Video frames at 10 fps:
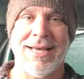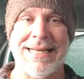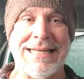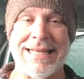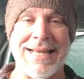
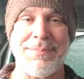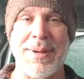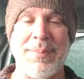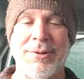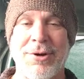And he let
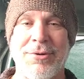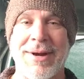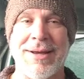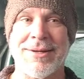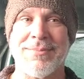people know
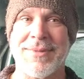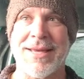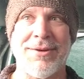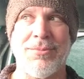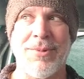around him
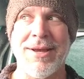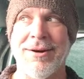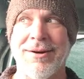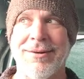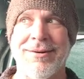that we
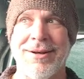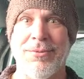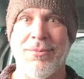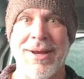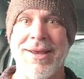
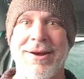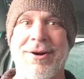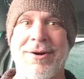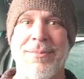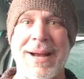
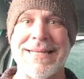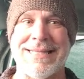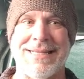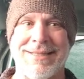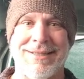are
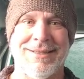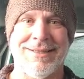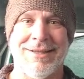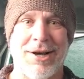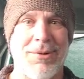mighty.
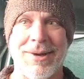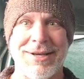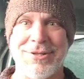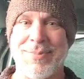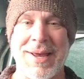All we gotta
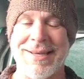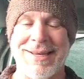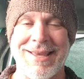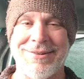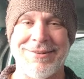do is band
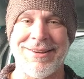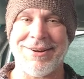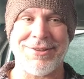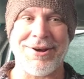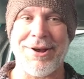together and
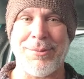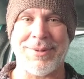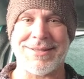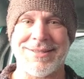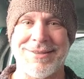they're
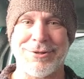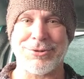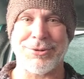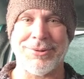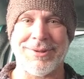helpless. They're
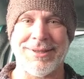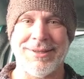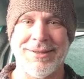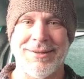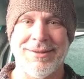screwed.
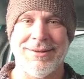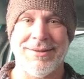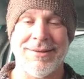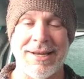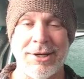
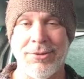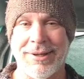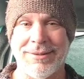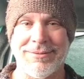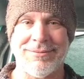And they knew
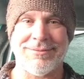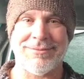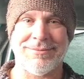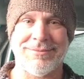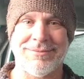it.
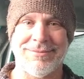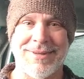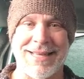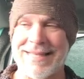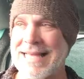
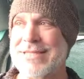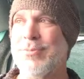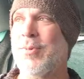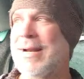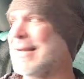And that's
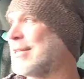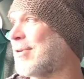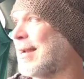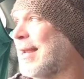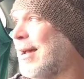what it is right